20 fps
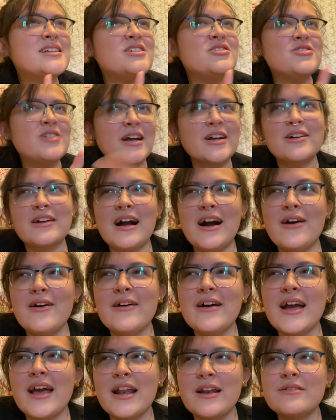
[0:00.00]
check her
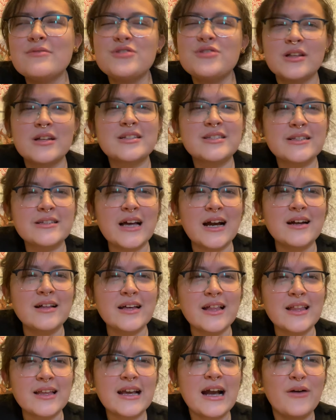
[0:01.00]
out, and she looks exactly
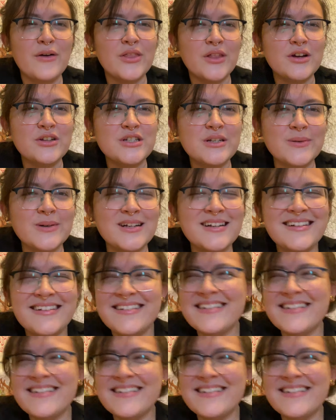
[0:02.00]
like how I thought she would.